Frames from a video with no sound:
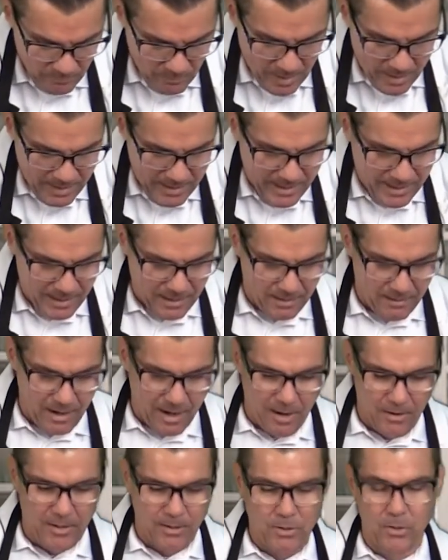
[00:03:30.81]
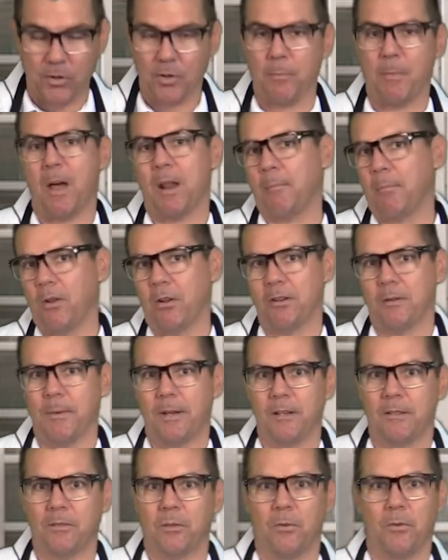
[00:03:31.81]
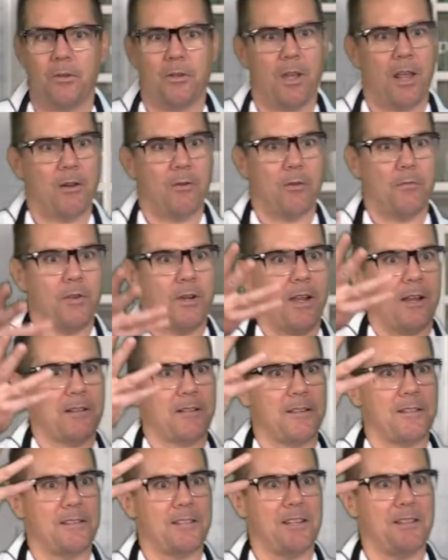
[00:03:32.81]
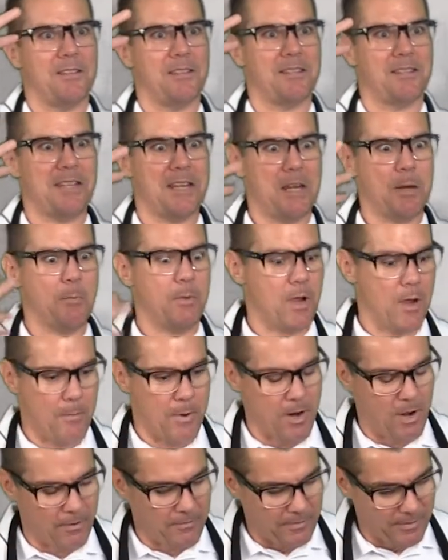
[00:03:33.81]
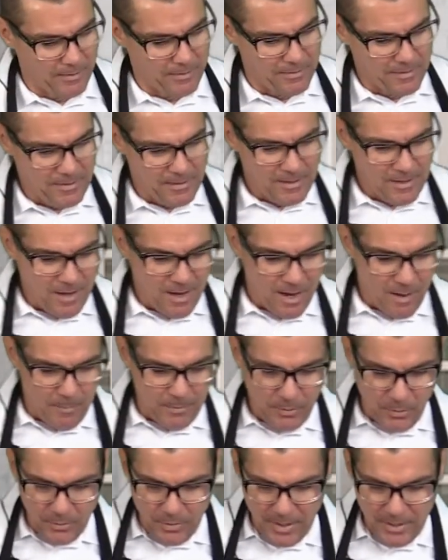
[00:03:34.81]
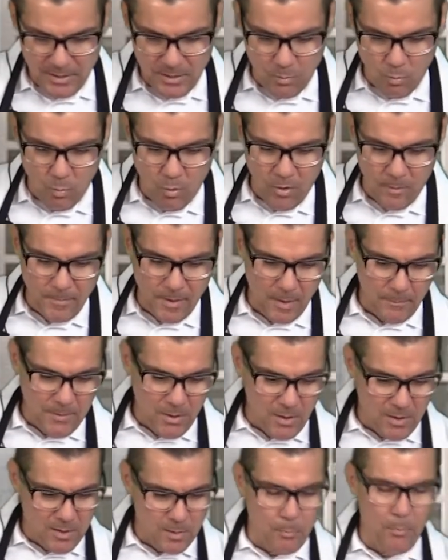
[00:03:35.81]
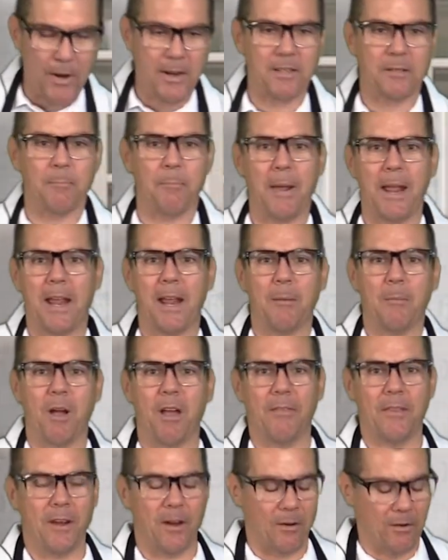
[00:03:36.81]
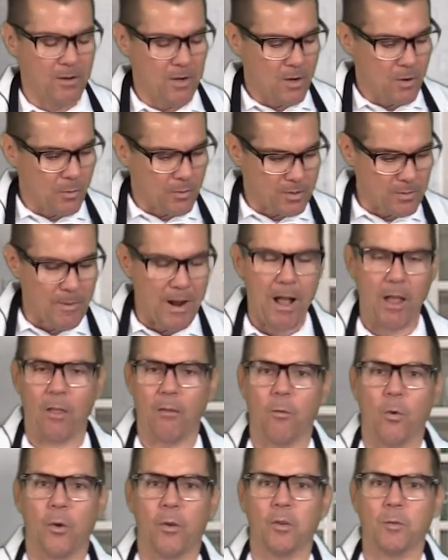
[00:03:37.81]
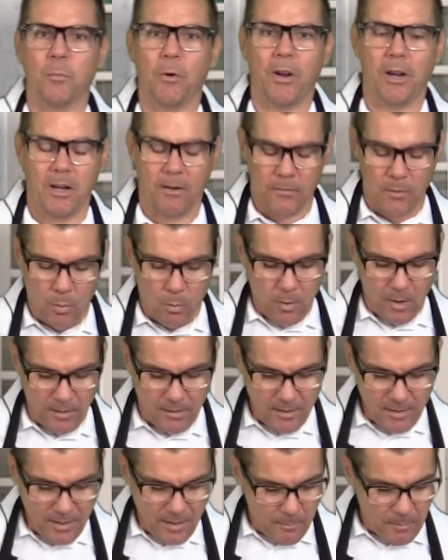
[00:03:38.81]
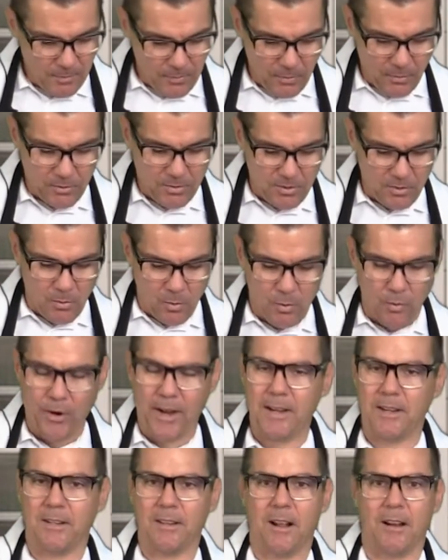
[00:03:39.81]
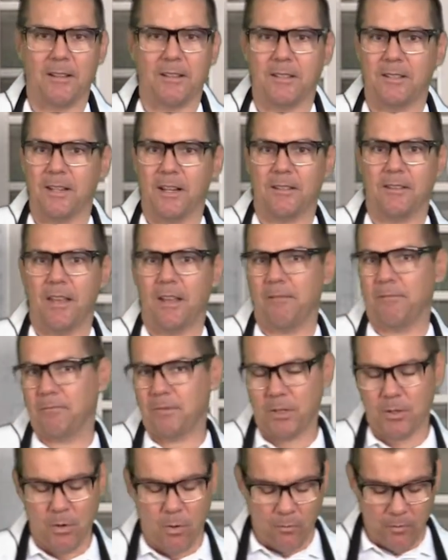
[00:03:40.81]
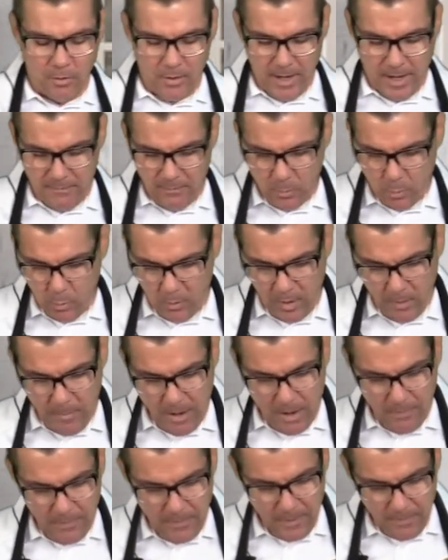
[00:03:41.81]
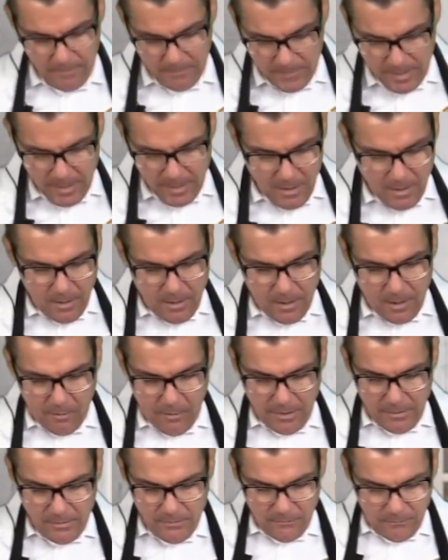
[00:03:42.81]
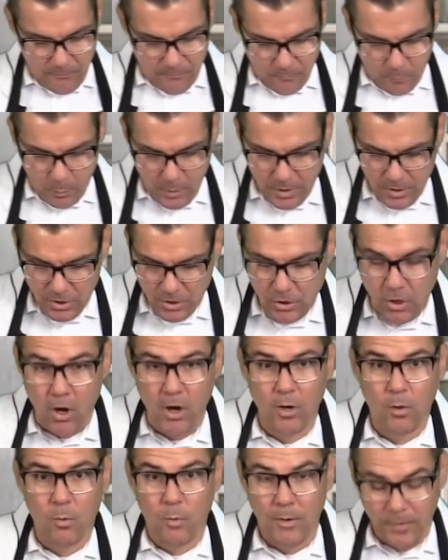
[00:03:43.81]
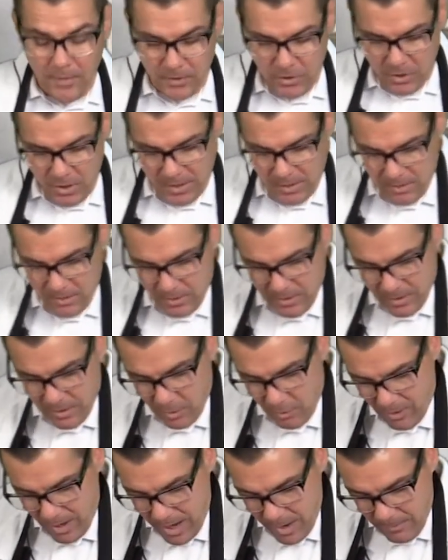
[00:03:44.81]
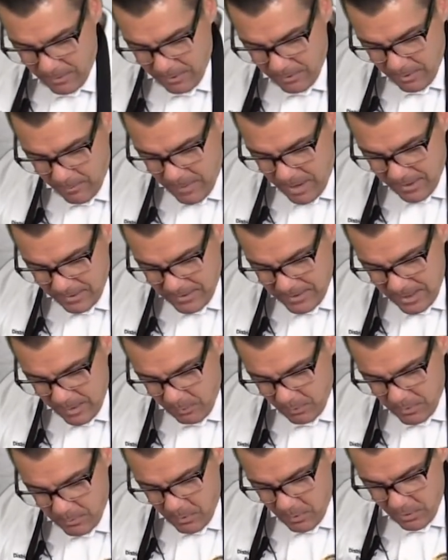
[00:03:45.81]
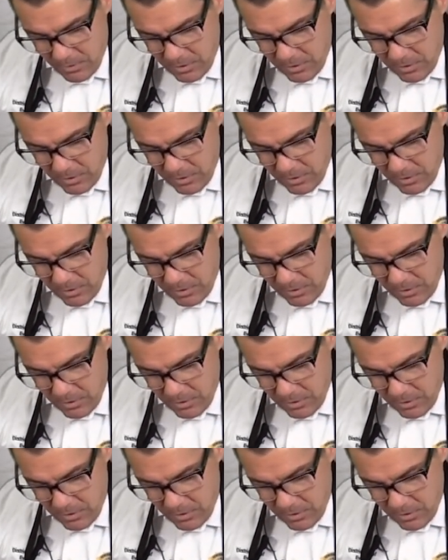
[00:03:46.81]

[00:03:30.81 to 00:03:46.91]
And I already turned them on and plugged them in, so I don't know if you guys can see the steam coming off of there, but they're nice and warmed up. You can spray some Pam on there or some olive oil spray if you want, but they're so great and non-stick that you don't really have to worry about that. All right, we're going to start with the cheese. So you're going to grab about a tablespoon of